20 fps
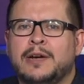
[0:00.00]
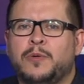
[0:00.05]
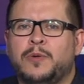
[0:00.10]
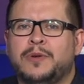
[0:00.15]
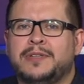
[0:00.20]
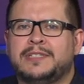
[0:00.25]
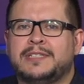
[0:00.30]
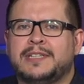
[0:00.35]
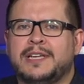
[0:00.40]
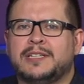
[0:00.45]

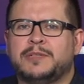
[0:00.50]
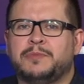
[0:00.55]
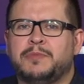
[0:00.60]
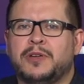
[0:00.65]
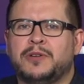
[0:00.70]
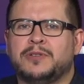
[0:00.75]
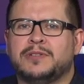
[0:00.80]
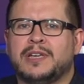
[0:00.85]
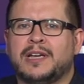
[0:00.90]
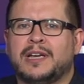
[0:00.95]
with 6
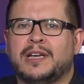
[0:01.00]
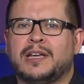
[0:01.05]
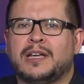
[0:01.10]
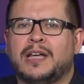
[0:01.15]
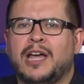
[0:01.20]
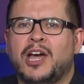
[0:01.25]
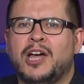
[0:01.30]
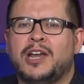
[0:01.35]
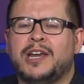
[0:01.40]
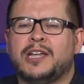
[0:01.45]
Music
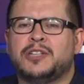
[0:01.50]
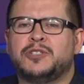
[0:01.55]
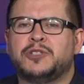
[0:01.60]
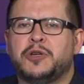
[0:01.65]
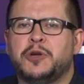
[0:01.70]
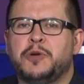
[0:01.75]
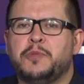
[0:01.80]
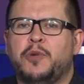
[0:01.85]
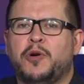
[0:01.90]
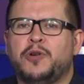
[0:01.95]
earning
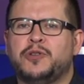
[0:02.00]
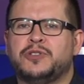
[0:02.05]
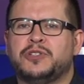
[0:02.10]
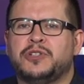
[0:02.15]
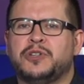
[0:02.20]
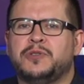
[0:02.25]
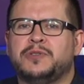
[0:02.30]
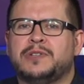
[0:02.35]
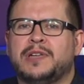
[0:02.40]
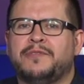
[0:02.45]

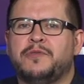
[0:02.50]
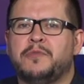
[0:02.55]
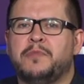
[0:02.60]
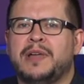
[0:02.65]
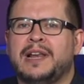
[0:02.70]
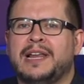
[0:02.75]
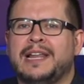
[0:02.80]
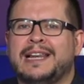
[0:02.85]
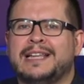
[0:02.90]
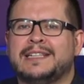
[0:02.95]
2.27
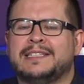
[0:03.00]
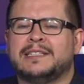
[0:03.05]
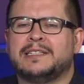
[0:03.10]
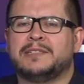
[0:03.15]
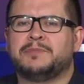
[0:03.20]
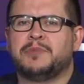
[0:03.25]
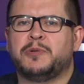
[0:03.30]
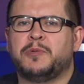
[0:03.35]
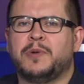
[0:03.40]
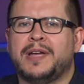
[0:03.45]
million
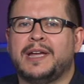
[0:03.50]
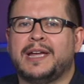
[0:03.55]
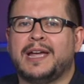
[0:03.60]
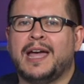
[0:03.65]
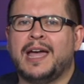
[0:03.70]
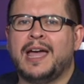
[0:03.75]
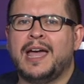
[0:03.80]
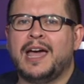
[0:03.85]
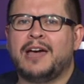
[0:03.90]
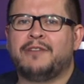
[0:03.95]
listeners per
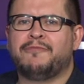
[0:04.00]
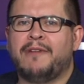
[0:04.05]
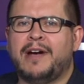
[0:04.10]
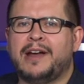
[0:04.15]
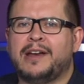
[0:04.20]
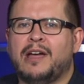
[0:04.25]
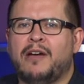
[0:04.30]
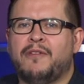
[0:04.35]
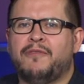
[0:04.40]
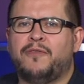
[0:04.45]
week and
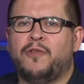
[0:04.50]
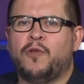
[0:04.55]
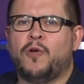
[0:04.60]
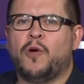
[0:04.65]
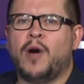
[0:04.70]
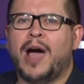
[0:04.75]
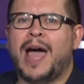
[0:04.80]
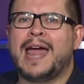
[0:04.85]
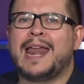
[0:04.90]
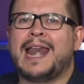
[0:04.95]
Radio
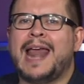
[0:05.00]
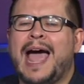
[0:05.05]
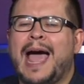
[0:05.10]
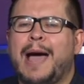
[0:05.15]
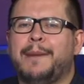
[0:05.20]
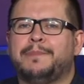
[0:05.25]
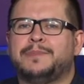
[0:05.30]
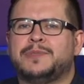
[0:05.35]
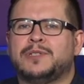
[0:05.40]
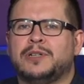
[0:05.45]
4 an
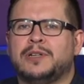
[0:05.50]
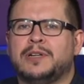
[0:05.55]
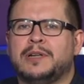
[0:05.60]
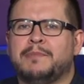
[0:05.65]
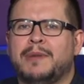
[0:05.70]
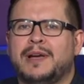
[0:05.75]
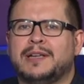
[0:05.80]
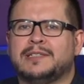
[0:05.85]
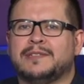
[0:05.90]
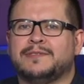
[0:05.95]
absolutely
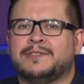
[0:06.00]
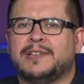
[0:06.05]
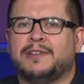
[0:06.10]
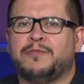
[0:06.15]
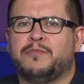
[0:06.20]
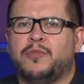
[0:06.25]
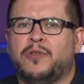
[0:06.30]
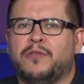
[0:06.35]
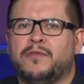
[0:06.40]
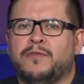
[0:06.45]
massive
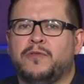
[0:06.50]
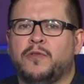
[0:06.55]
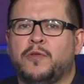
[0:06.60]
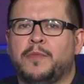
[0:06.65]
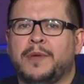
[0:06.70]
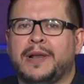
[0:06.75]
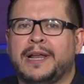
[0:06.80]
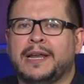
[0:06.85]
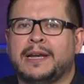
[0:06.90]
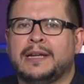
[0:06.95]
7.4
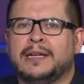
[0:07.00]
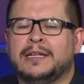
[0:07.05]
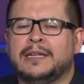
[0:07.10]
million.